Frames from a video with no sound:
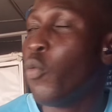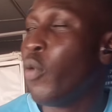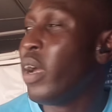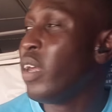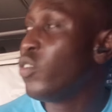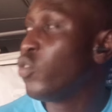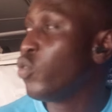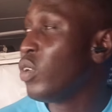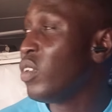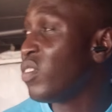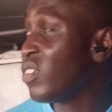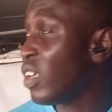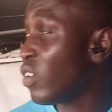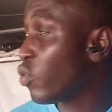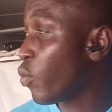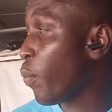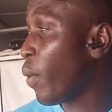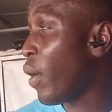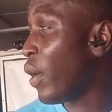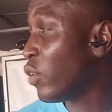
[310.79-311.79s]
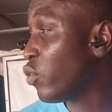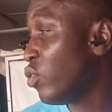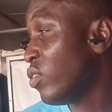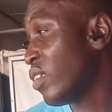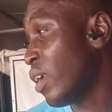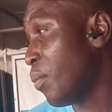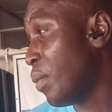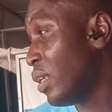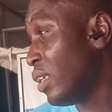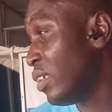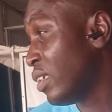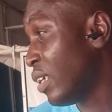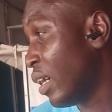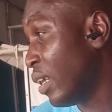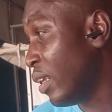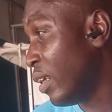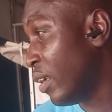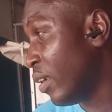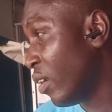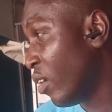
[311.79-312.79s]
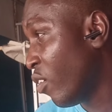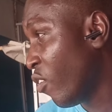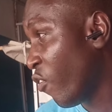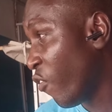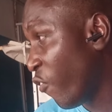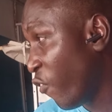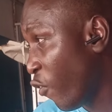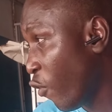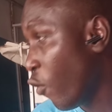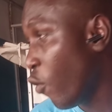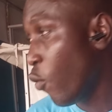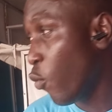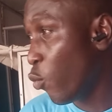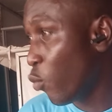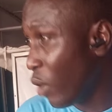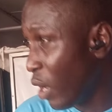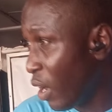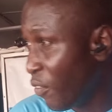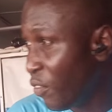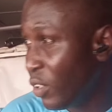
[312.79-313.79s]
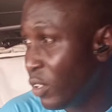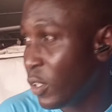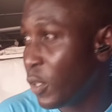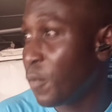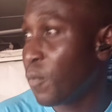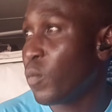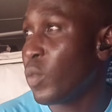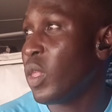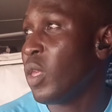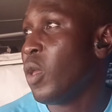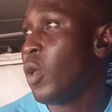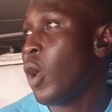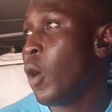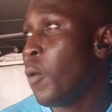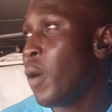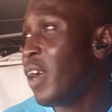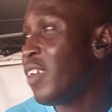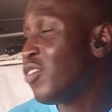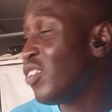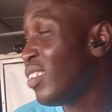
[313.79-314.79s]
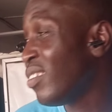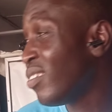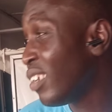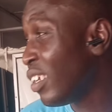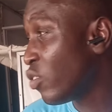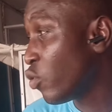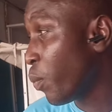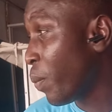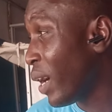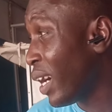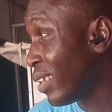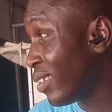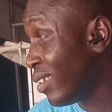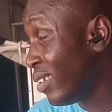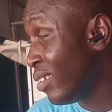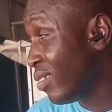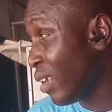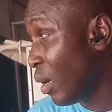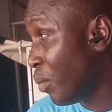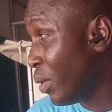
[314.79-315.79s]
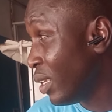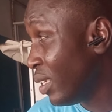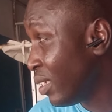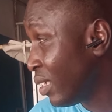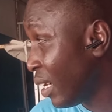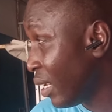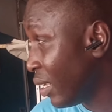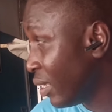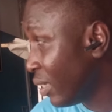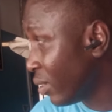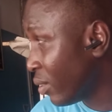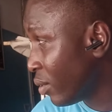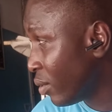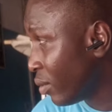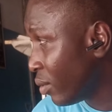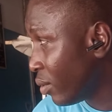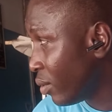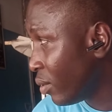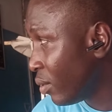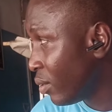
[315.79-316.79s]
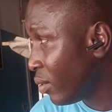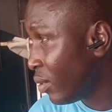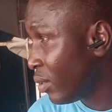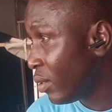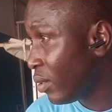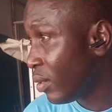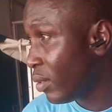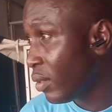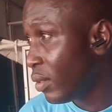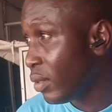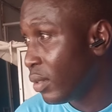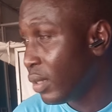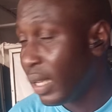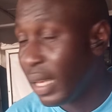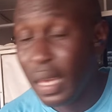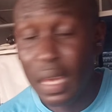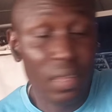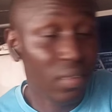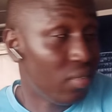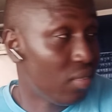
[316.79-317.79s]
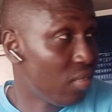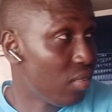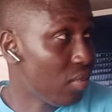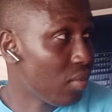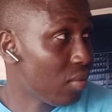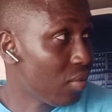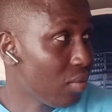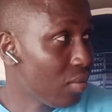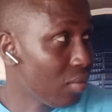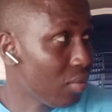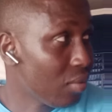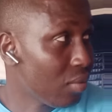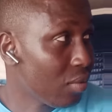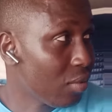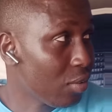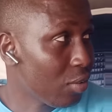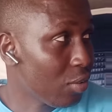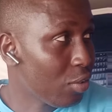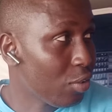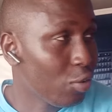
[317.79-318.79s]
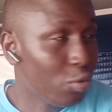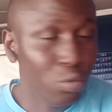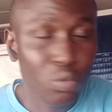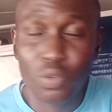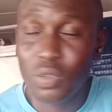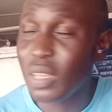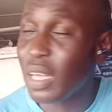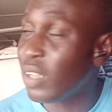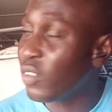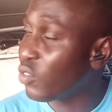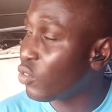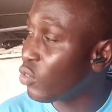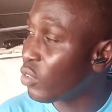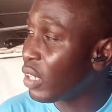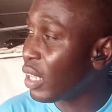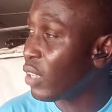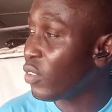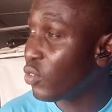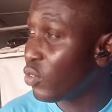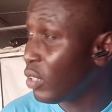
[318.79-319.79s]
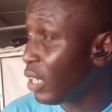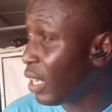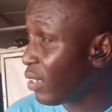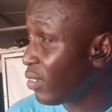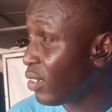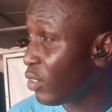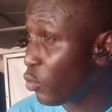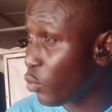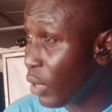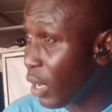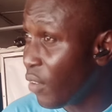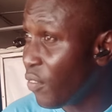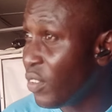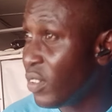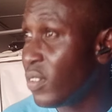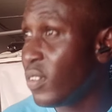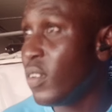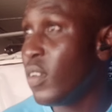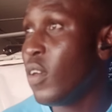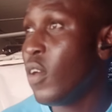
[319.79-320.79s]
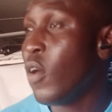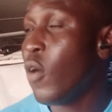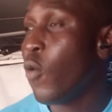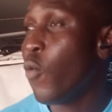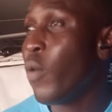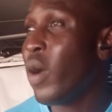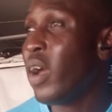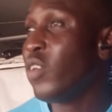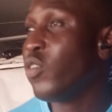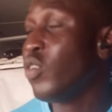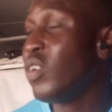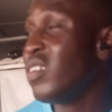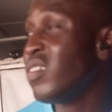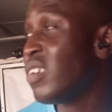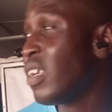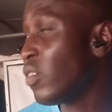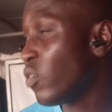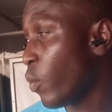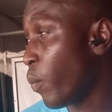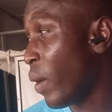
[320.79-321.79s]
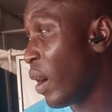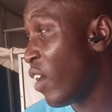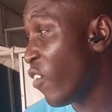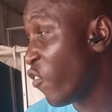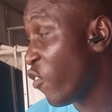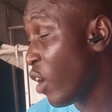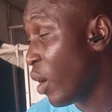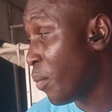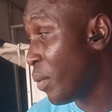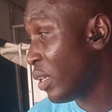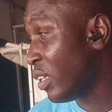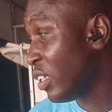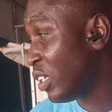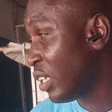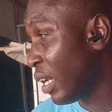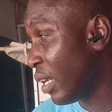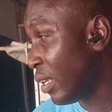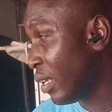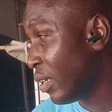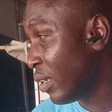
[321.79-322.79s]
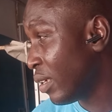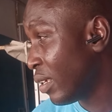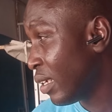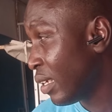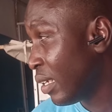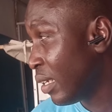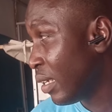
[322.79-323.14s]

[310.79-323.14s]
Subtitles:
When 2 is raised to power 2 is how many channels? 4. You have it. When 2 is raised to power 3 is how many channels? 8. 2 times 2 times 2, that's it, we have it. When 2 is raised to power 4, how many channels?